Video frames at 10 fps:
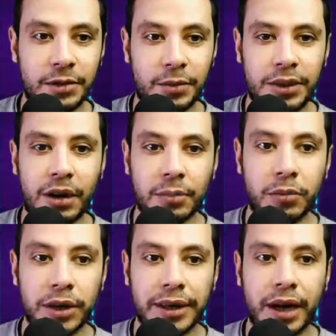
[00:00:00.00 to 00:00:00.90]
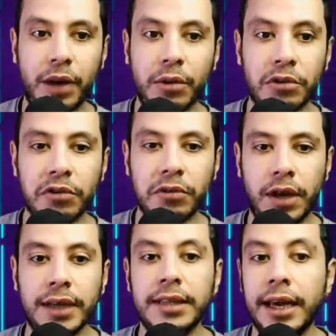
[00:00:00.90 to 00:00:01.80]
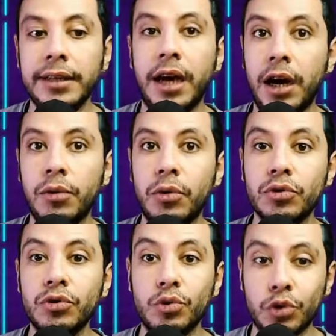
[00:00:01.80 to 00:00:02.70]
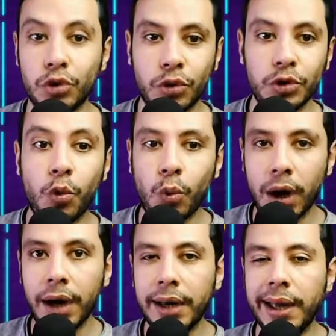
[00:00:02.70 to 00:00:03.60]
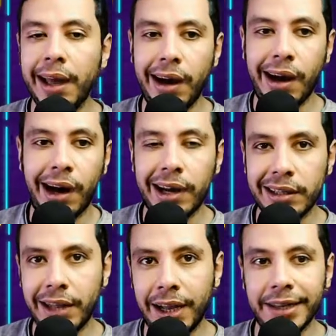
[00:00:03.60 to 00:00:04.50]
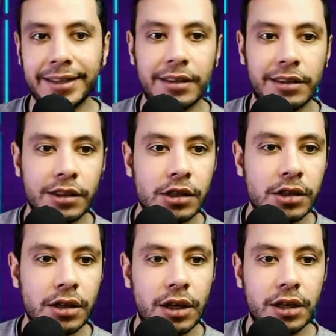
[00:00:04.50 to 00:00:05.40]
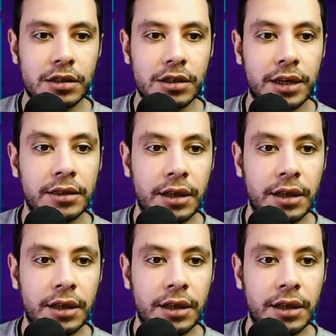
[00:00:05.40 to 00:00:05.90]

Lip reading: we are booking our flight, and I want to show you why I like this site.